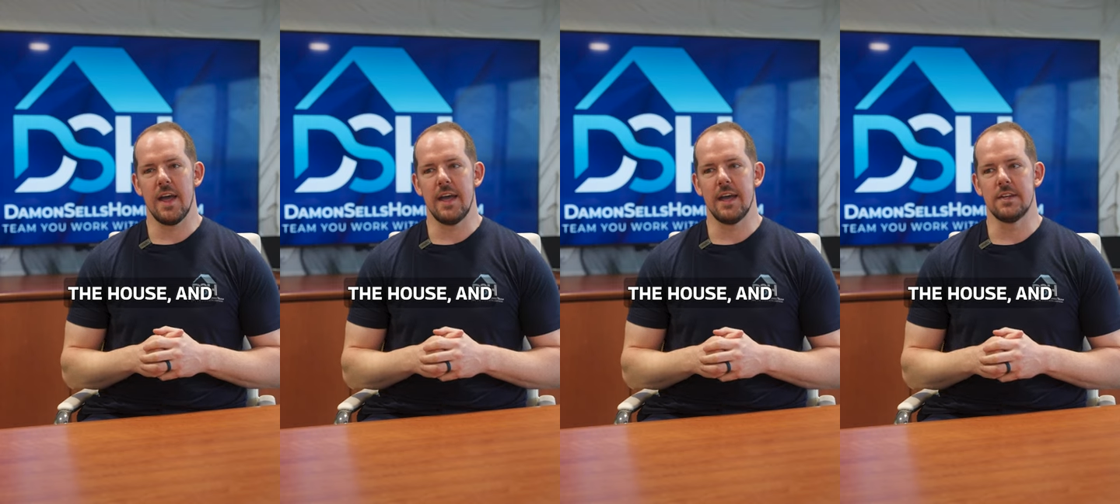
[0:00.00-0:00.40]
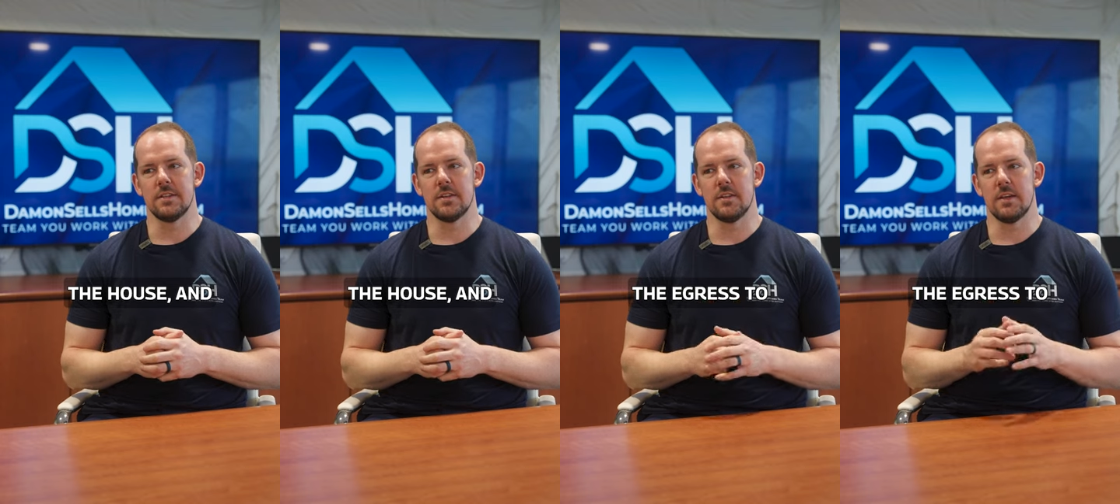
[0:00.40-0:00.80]

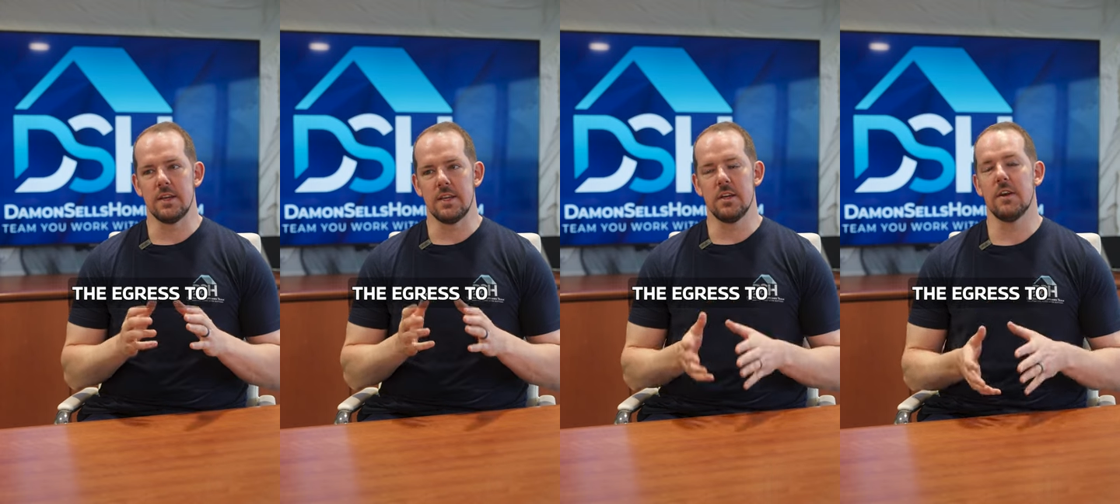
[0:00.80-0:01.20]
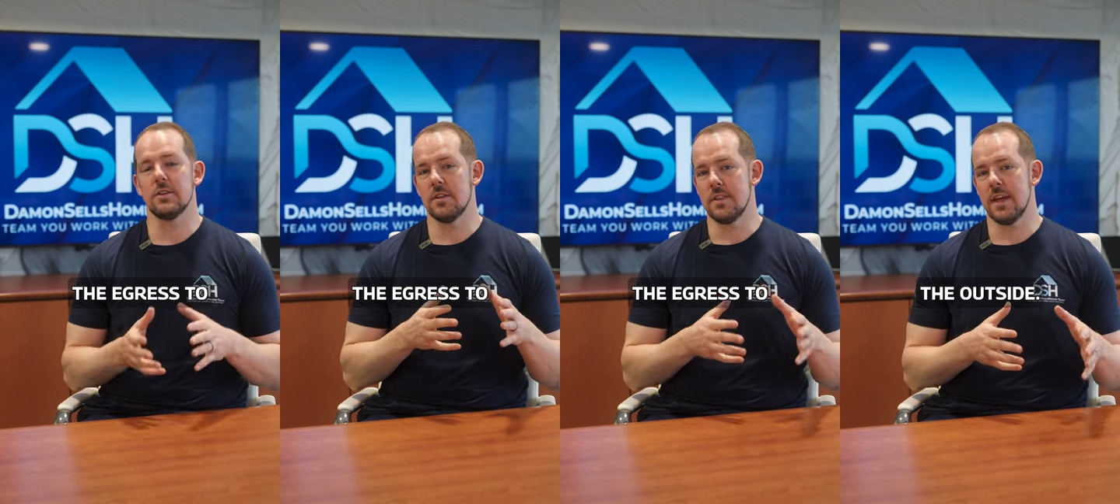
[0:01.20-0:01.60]
And the egress
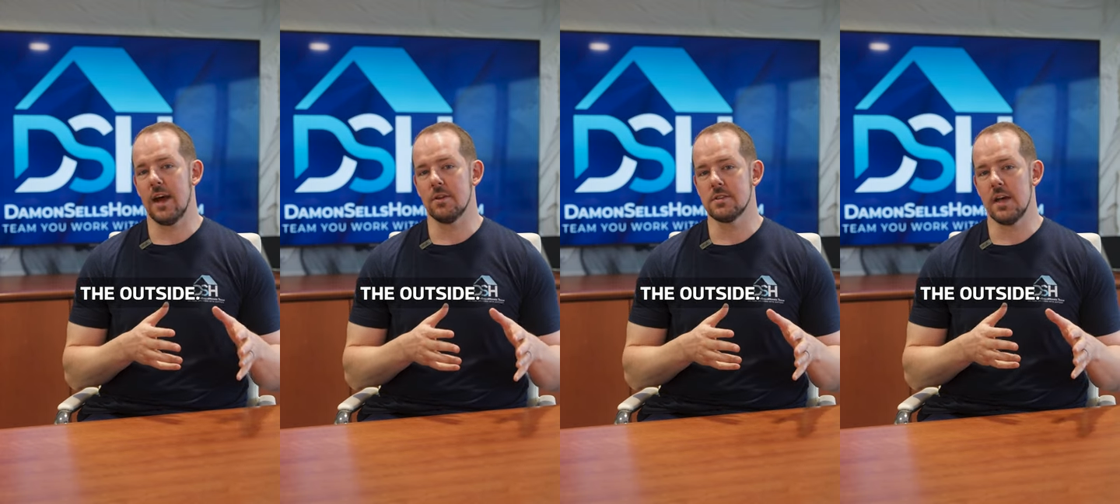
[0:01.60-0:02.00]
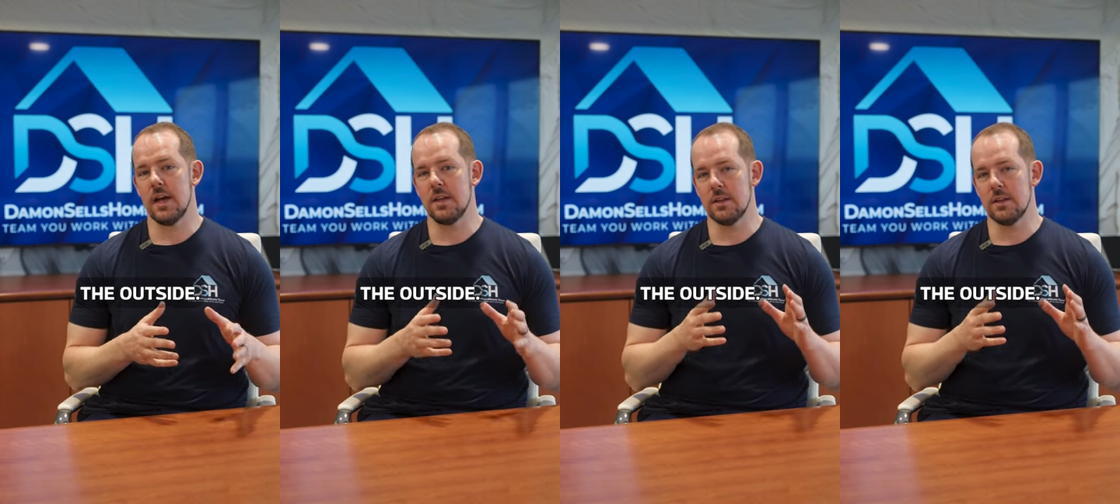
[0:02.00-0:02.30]
to the outside,